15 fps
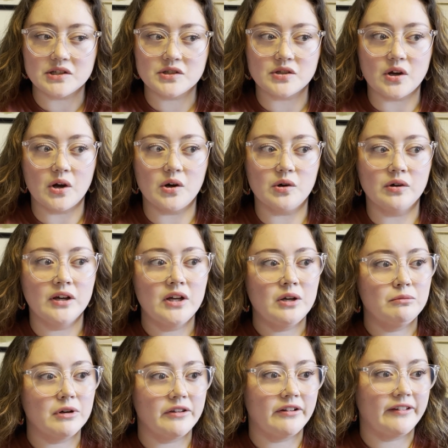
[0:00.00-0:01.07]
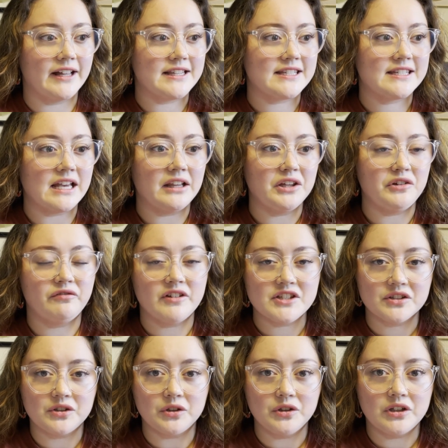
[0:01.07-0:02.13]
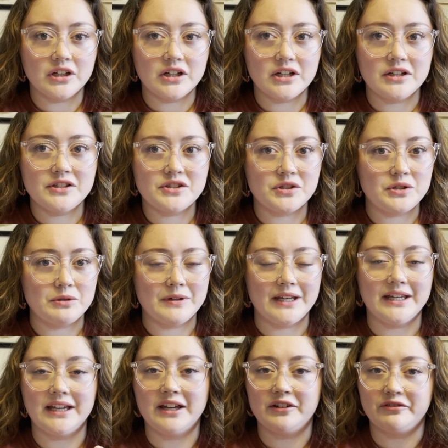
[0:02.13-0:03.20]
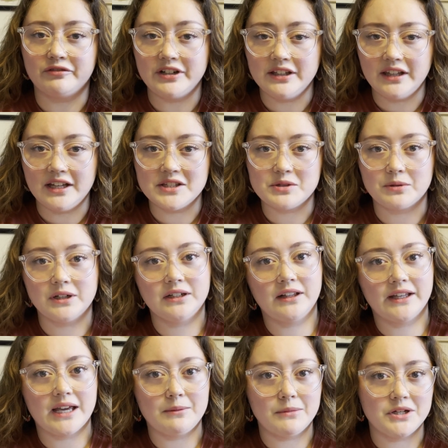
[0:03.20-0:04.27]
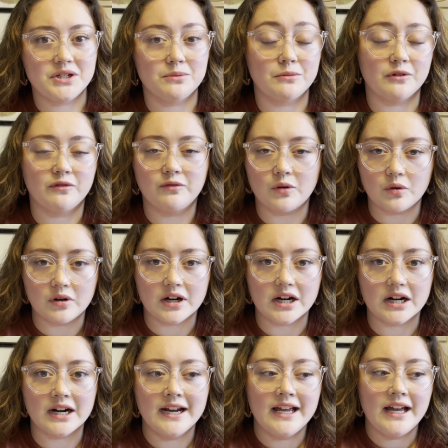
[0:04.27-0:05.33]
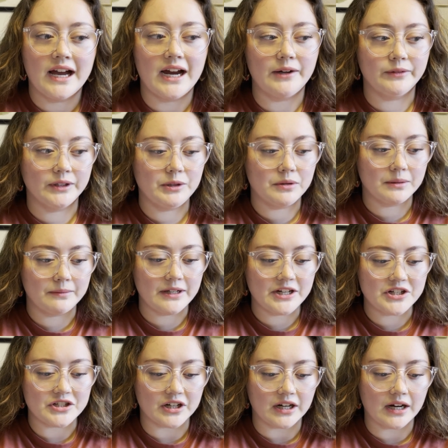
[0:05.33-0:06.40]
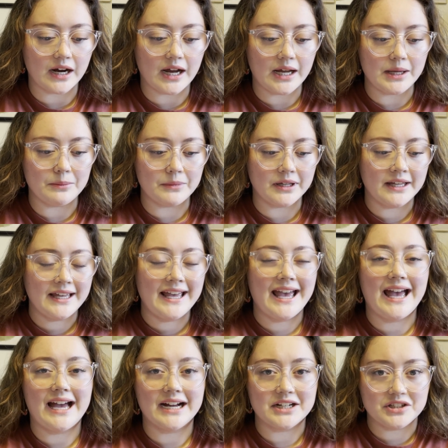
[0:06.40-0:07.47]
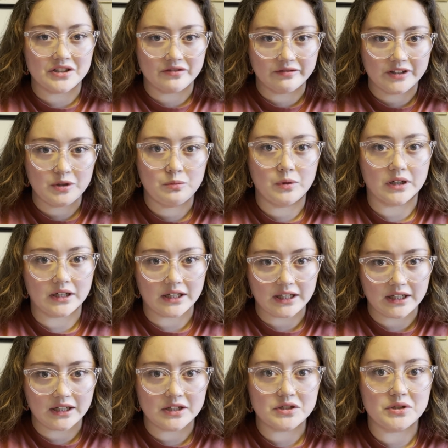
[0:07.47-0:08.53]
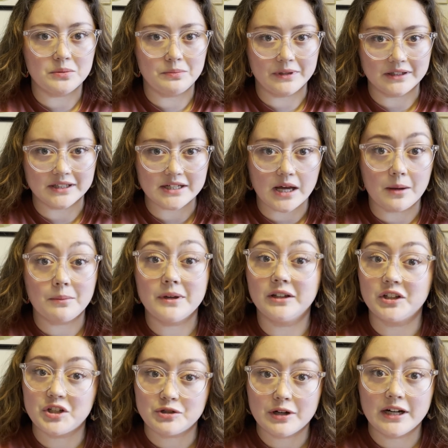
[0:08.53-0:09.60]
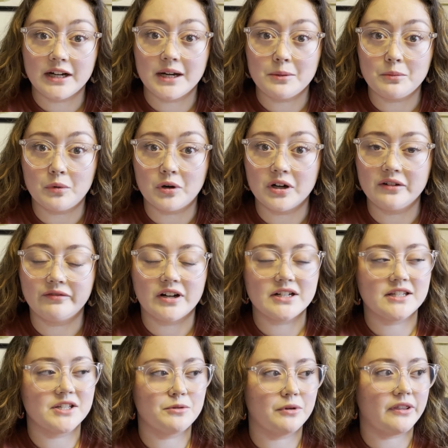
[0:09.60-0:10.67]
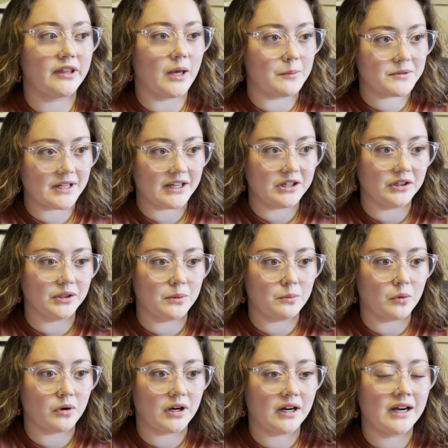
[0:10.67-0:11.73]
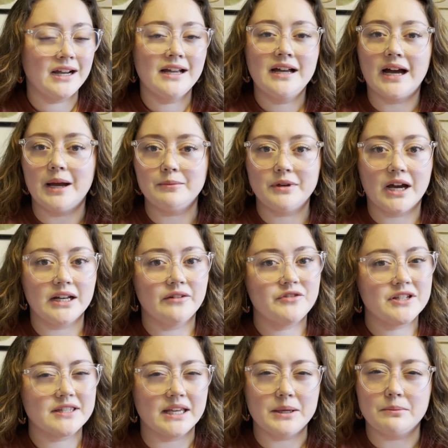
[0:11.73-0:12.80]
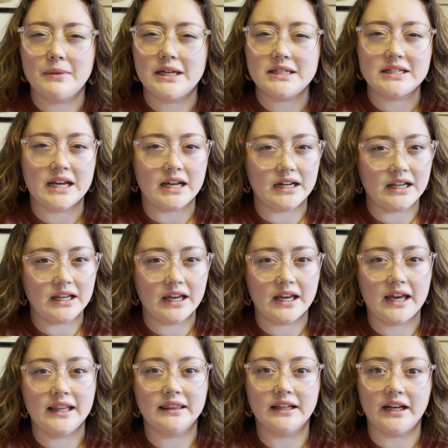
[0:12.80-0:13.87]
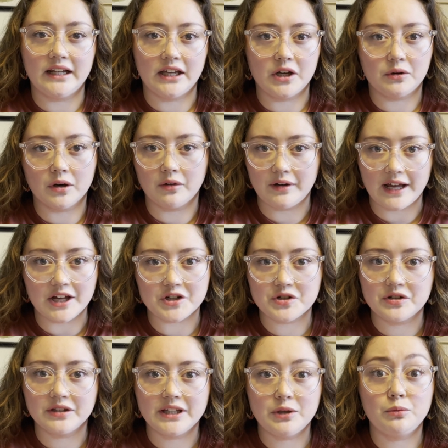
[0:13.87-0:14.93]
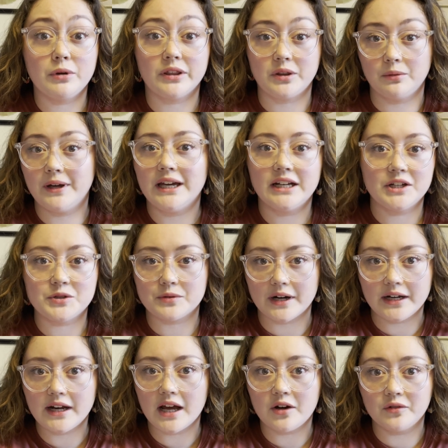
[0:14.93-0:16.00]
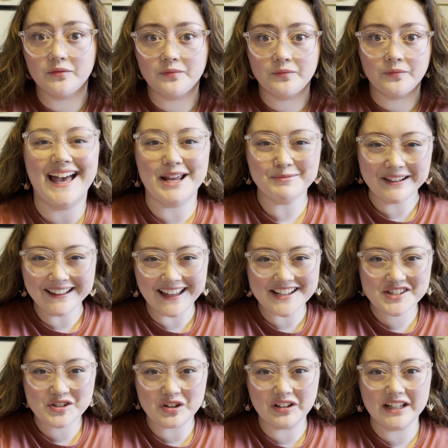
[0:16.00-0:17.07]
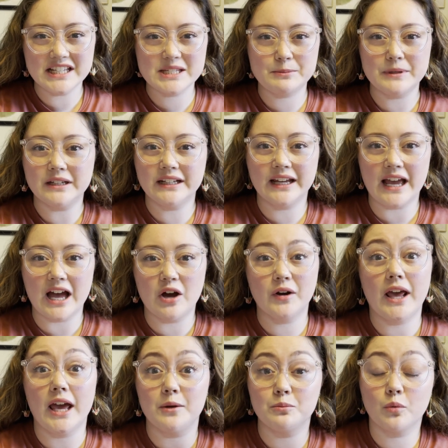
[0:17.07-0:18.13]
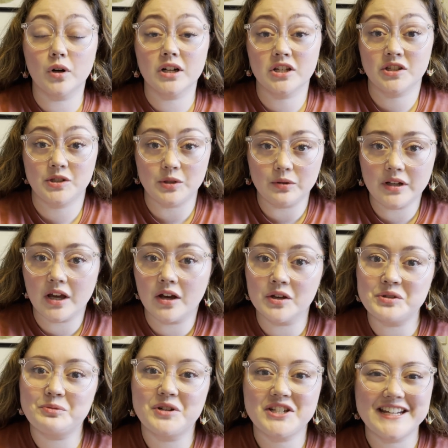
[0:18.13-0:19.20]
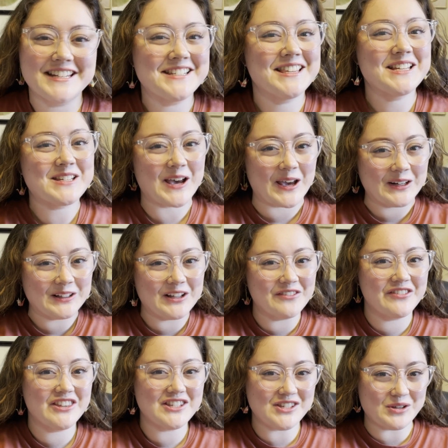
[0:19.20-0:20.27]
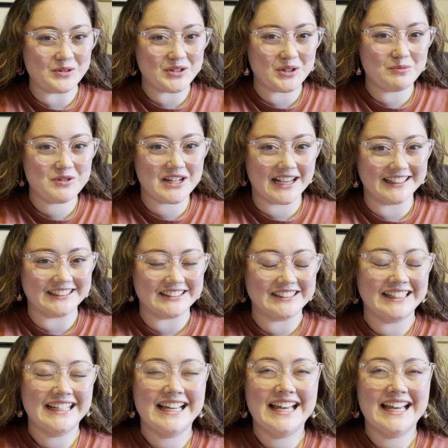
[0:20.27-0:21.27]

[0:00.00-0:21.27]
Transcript: So whether that's selling physical goods, doing freelance work like I mentioned before, I really want to make sure I'm actively working to build up Illustrated and More versus with Upcycled and More, I'm kind of just maintaining it and letting it grow naturally with the way it is right now. And my last goal is building out And More Studios, which is the title of this YouTube channel.